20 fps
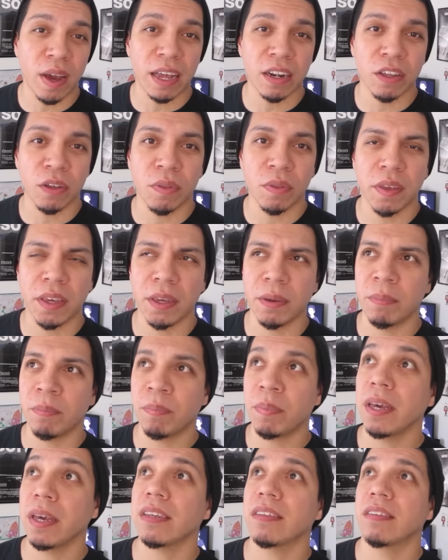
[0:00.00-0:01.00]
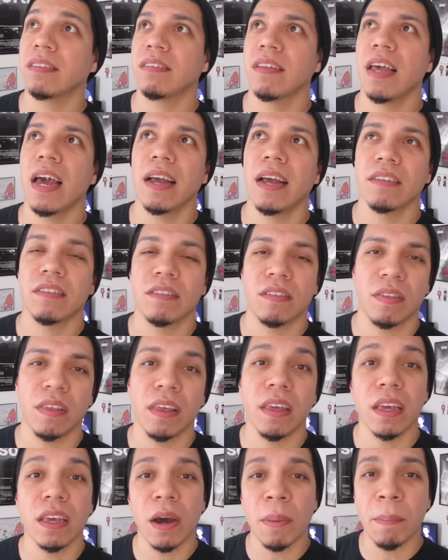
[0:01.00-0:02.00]
value, the big sets,
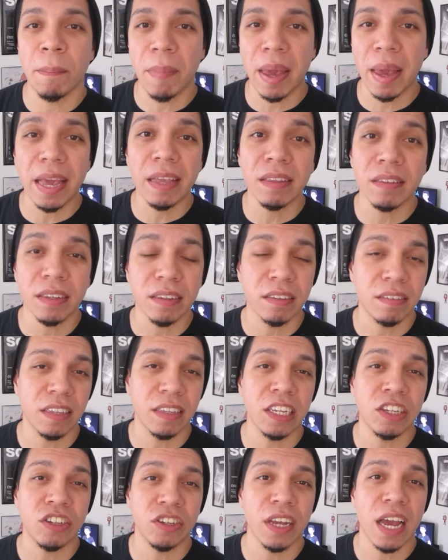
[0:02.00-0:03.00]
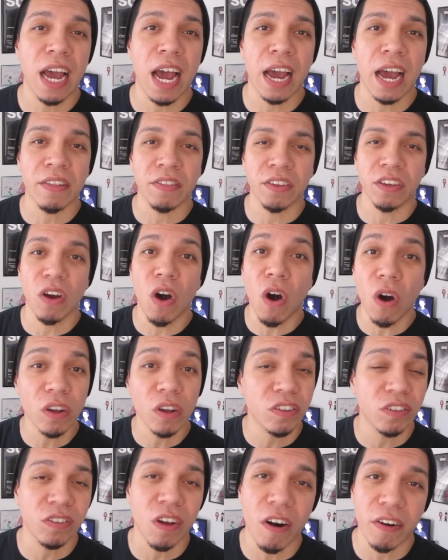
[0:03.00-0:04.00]
the amazing CGI, the
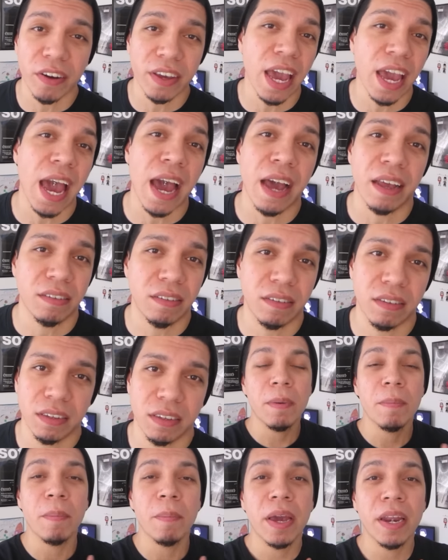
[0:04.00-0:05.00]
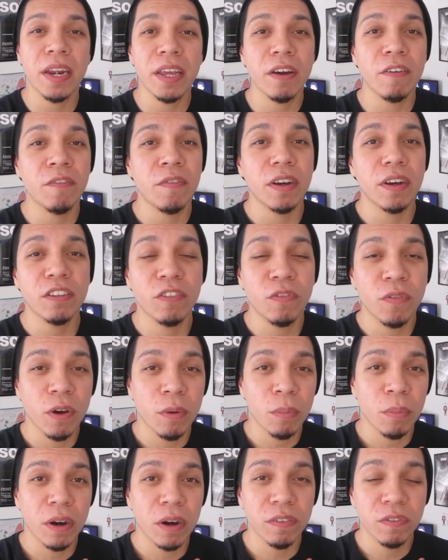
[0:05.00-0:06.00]
all-star cast. But many of us
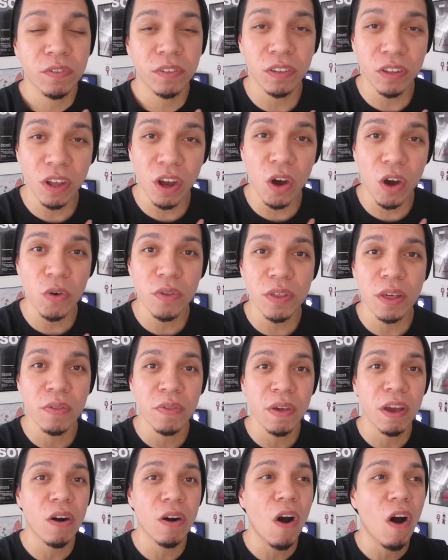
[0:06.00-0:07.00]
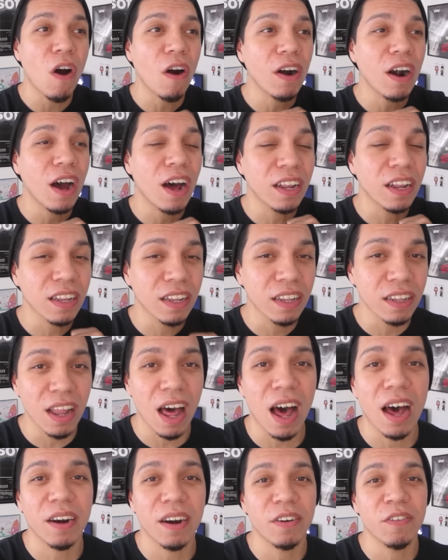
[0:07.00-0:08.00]
film buffs know that there are a
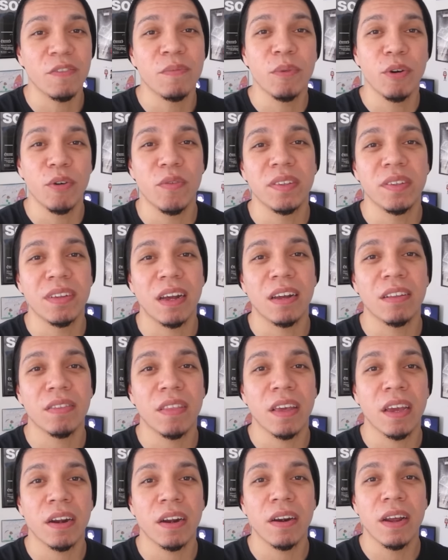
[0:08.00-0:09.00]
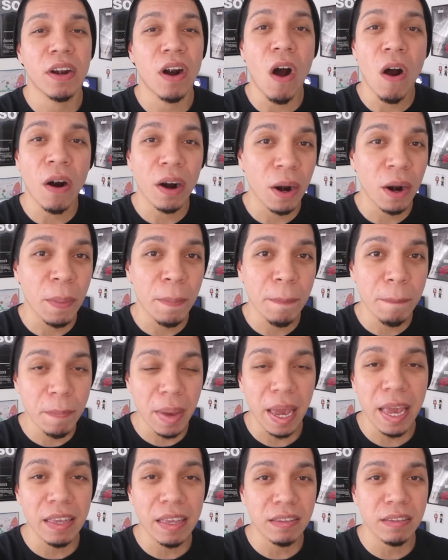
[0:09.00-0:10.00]
lot of movies out there that are
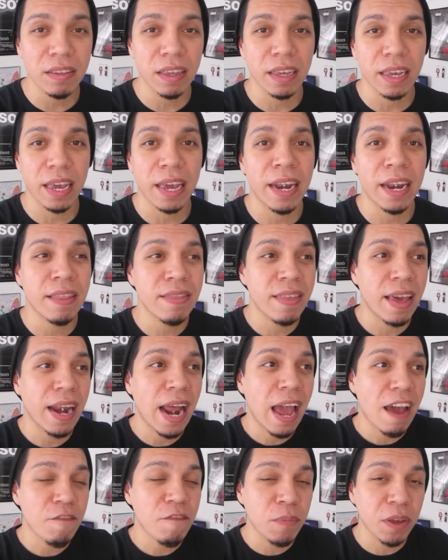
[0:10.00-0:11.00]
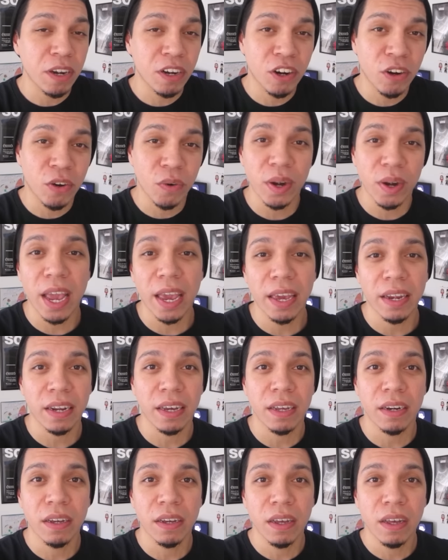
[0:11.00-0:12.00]
amazing and that have been
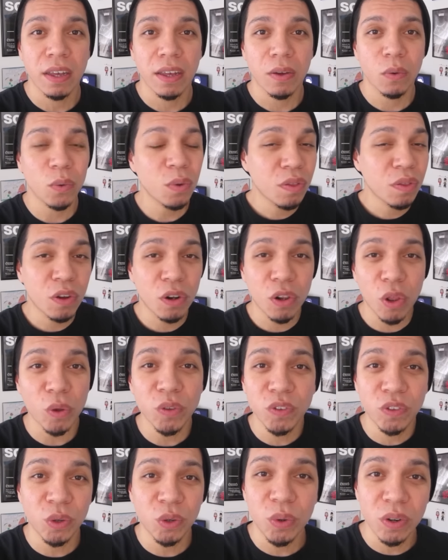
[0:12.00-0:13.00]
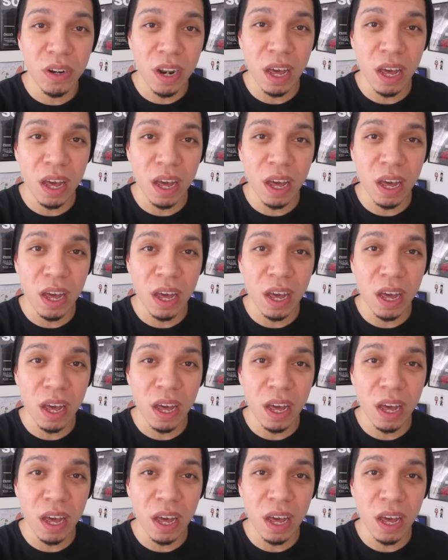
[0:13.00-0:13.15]
created with close to